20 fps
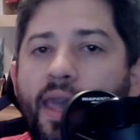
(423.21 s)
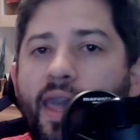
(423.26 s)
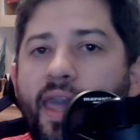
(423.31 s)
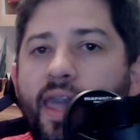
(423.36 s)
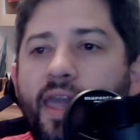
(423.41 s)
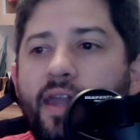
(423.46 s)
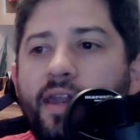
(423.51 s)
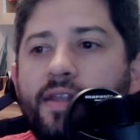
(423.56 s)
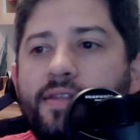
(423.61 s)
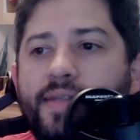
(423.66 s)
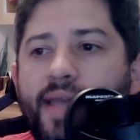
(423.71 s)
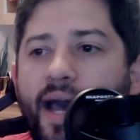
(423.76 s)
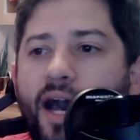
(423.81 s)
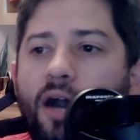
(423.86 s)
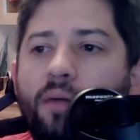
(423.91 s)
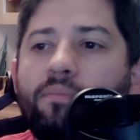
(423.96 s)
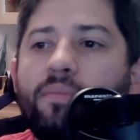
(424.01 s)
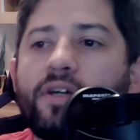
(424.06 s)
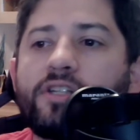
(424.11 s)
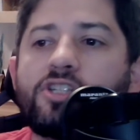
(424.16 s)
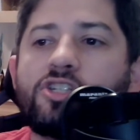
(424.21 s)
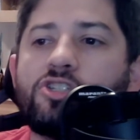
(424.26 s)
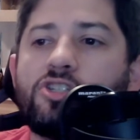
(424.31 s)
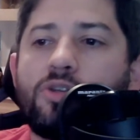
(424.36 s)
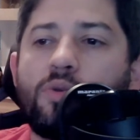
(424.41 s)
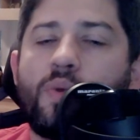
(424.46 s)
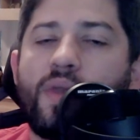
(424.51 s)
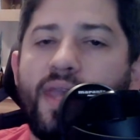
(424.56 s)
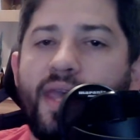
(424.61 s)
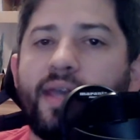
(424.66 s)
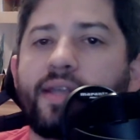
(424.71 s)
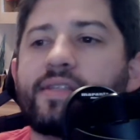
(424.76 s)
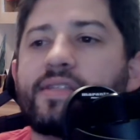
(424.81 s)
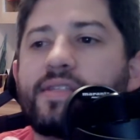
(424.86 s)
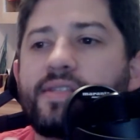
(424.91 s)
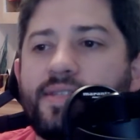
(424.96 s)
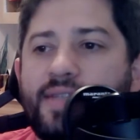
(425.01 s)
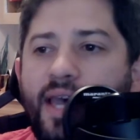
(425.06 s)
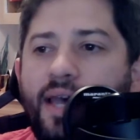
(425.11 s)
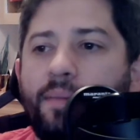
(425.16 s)
And it's how much do we
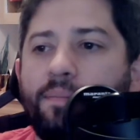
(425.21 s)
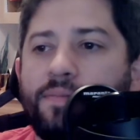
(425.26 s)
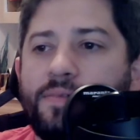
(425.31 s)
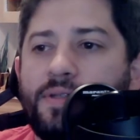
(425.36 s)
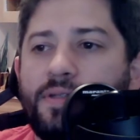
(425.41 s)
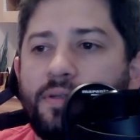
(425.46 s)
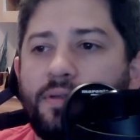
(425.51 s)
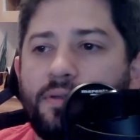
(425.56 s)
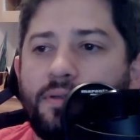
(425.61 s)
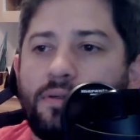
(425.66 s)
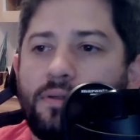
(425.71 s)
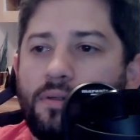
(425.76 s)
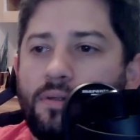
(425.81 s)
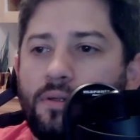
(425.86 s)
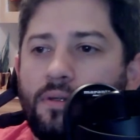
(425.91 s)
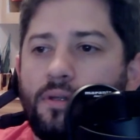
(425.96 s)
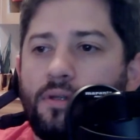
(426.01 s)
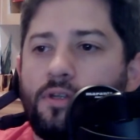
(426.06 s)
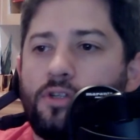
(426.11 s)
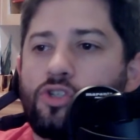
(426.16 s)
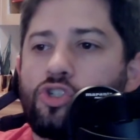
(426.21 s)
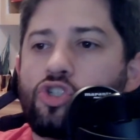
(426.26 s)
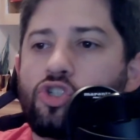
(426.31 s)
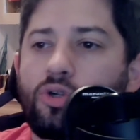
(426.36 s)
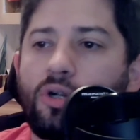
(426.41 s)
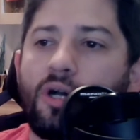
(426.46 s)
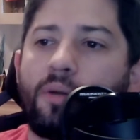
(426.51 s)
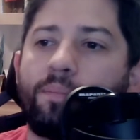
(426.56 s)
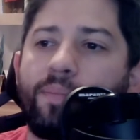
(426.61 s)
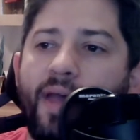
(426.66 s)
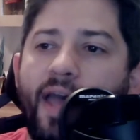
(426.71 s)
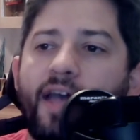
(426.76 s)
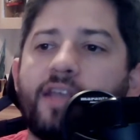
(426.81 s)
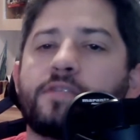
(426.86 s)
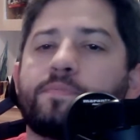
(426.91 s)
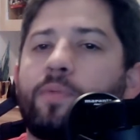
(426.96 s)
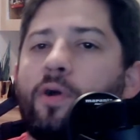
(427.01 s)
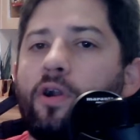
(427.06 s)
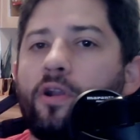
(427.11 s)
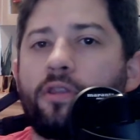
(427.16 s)
accept Trump
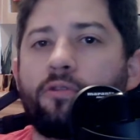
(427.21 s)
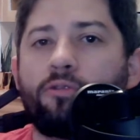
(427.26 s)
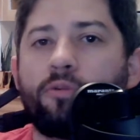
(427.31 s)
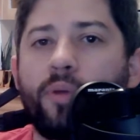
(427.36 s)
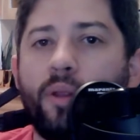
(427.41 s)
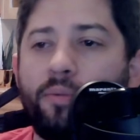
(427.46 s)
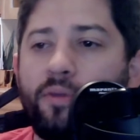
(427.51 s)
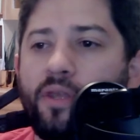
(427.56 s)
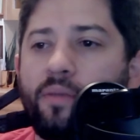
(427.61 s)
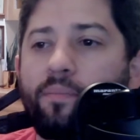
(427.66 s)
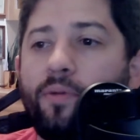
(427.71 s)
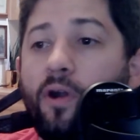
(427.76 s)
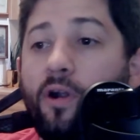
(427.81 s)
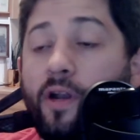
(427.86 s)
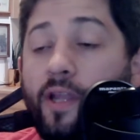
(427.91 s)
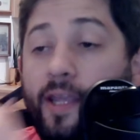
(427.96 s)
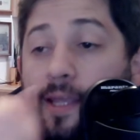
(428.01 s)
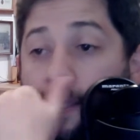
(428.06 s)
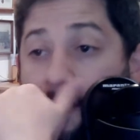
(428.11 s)
as part of the Republican Party?